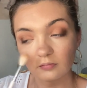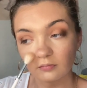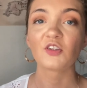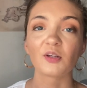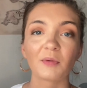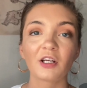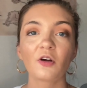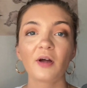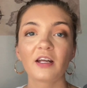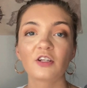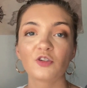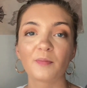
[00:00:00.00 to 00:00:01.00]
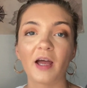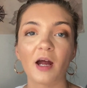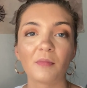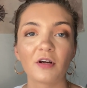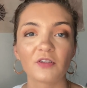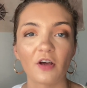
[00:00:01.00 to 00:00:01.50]
So I'm gonna go ahead and do my
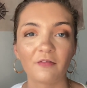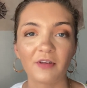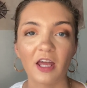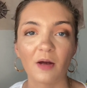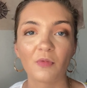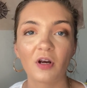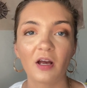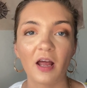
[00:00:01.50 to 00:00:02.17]
eyebrows off camera,